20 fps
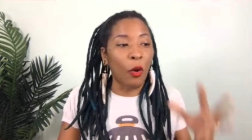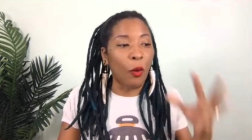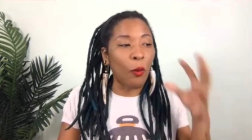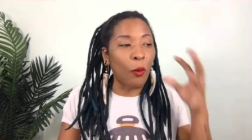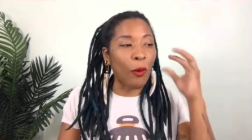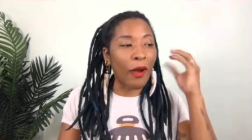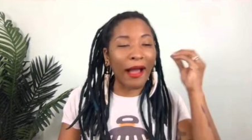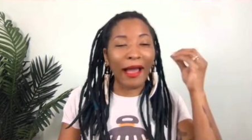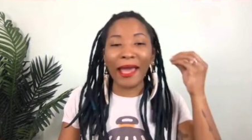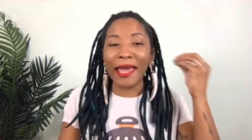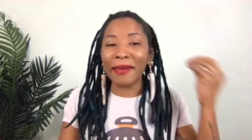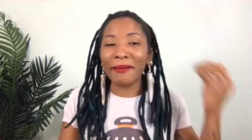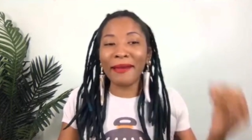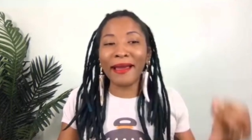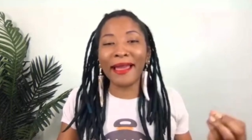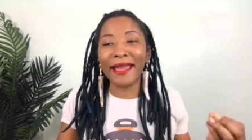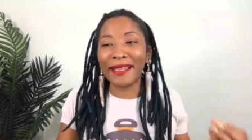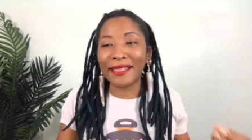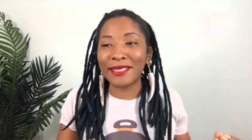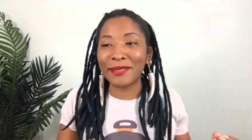Why am
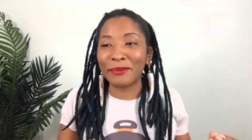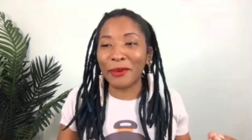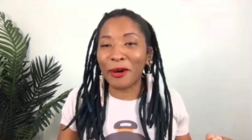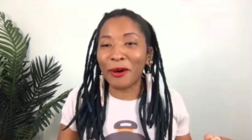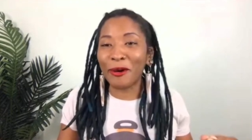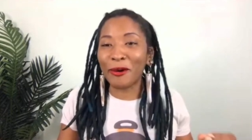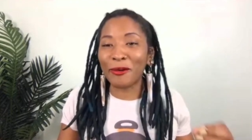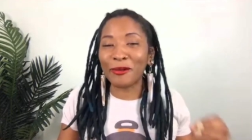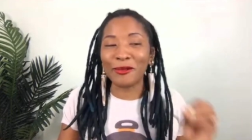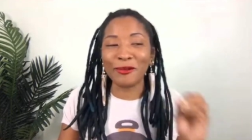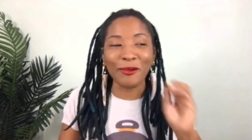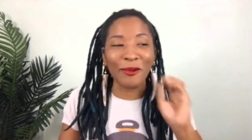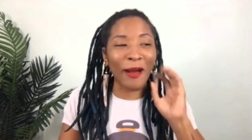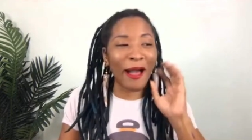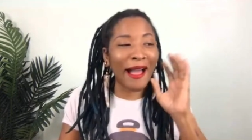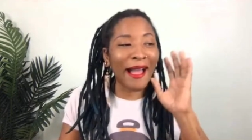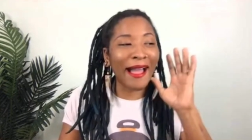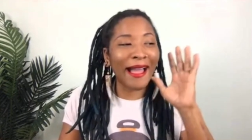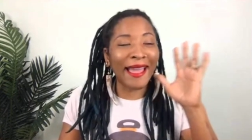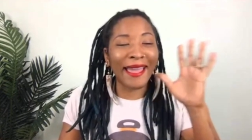I exposed?
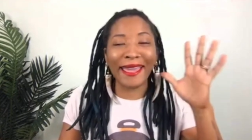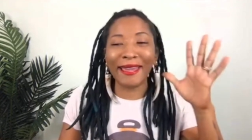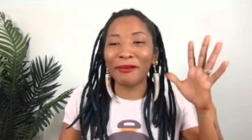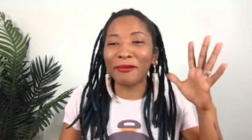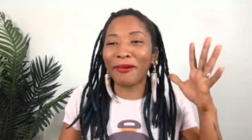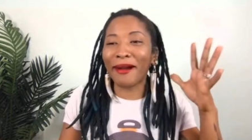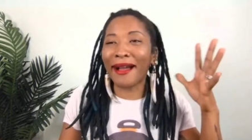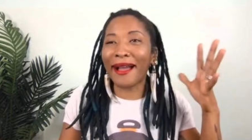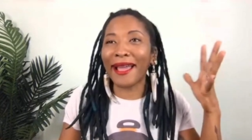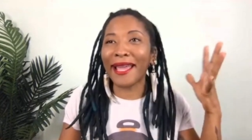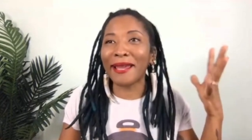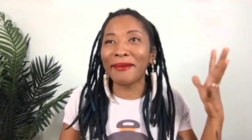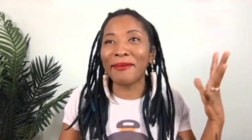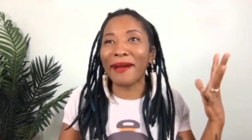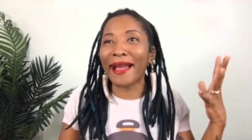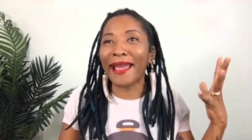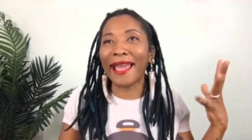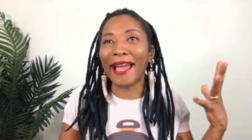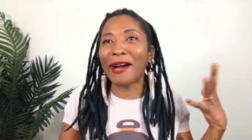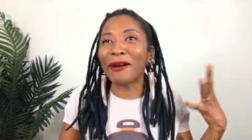Why why am
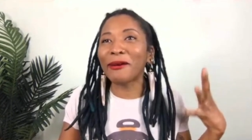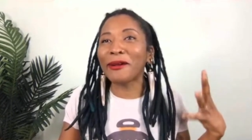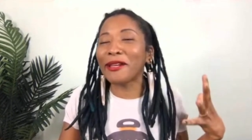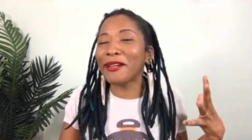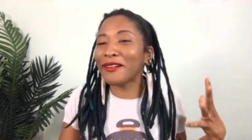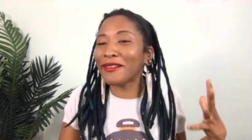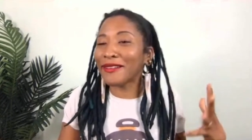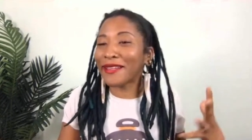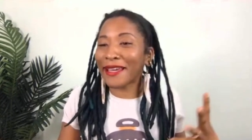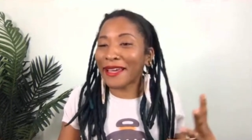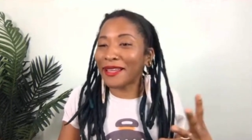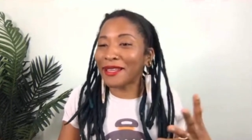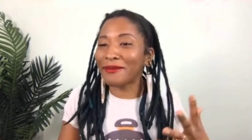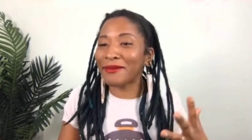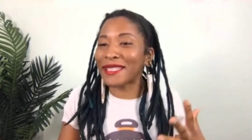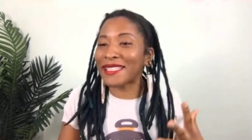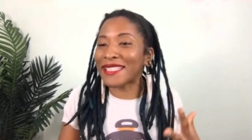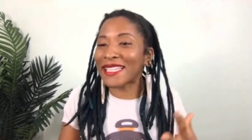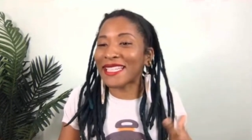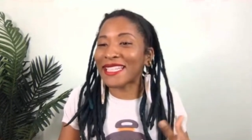I out here in the elements?